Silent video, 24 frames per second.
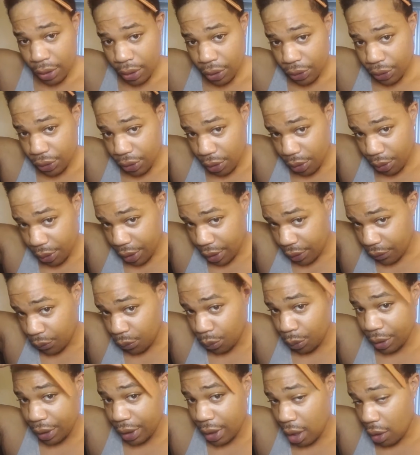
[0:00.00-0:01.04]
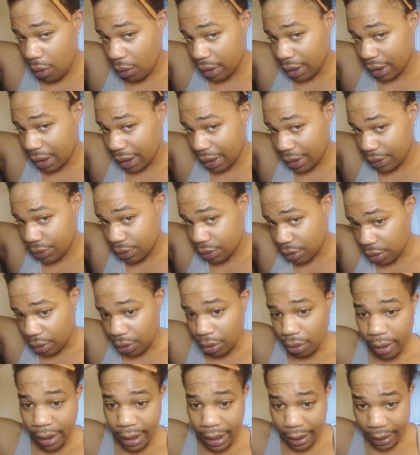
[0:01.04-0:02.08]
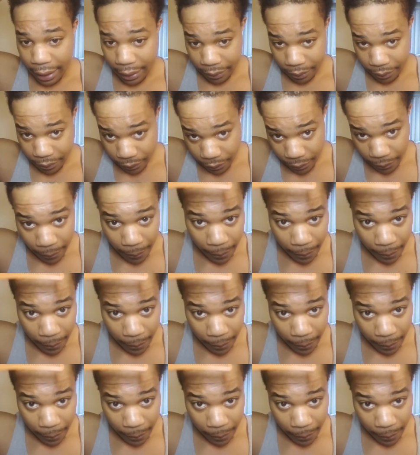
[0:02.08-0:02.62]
So if we go against the grain